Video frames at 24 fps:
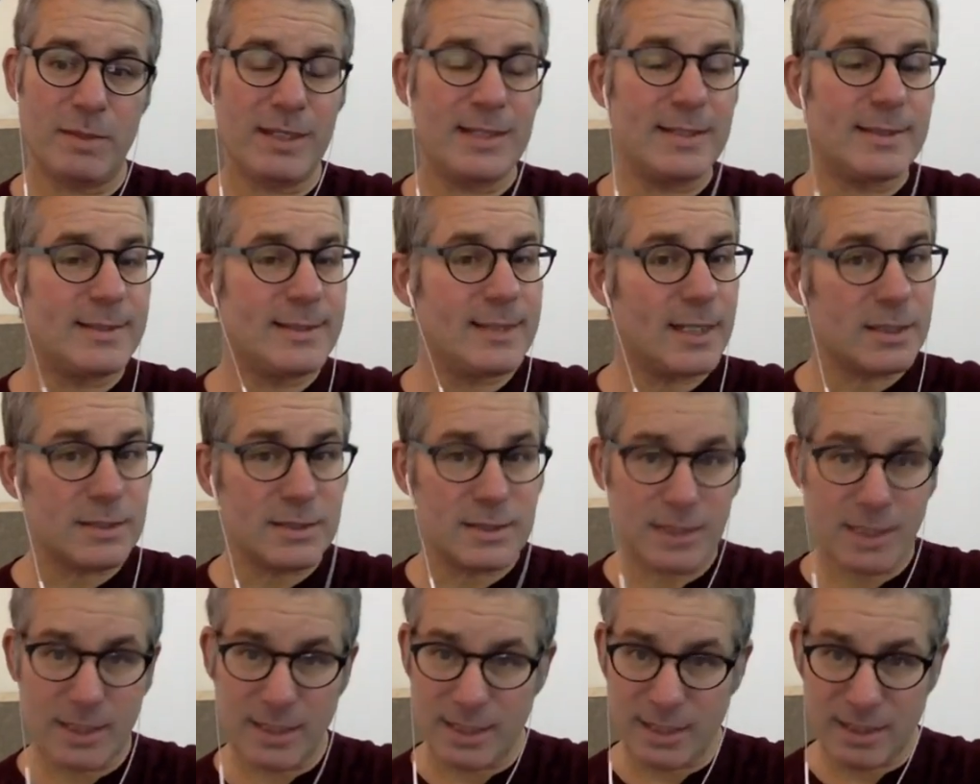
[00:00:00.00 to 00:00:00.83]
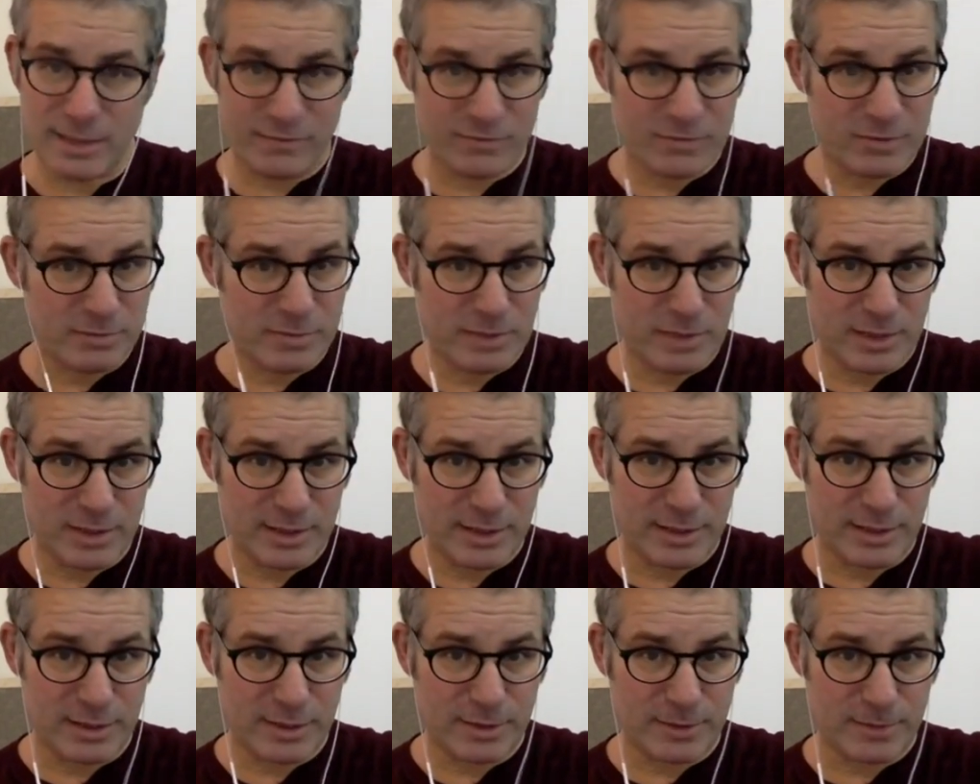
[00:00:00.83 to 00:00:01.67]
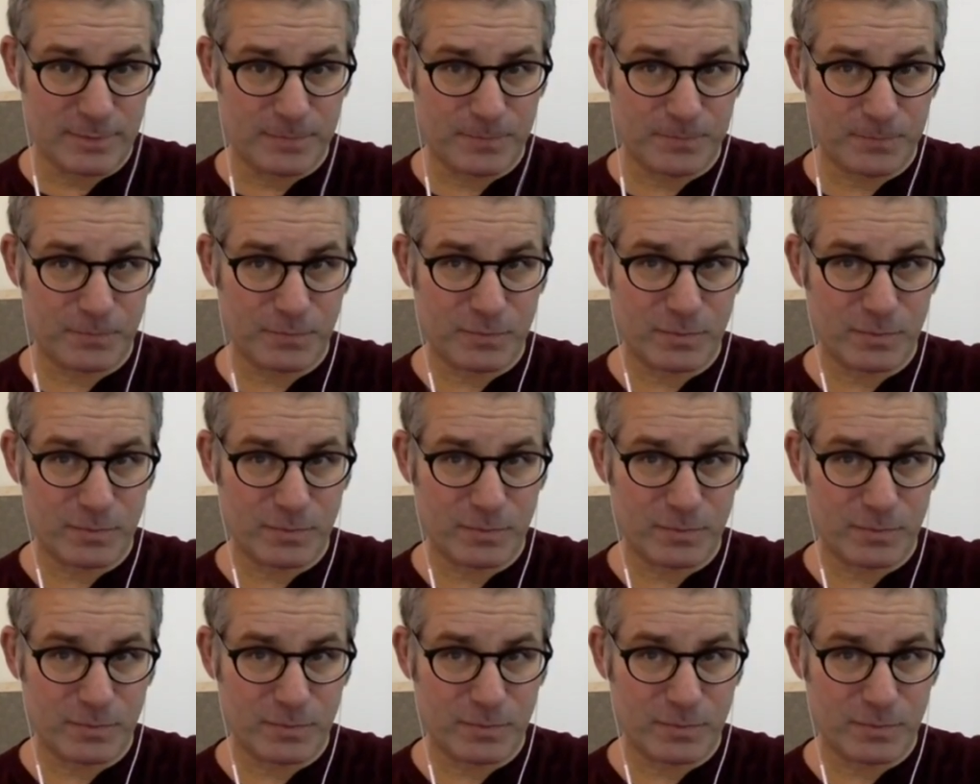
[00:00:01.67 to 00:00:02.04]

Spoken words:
It does not have to be linear.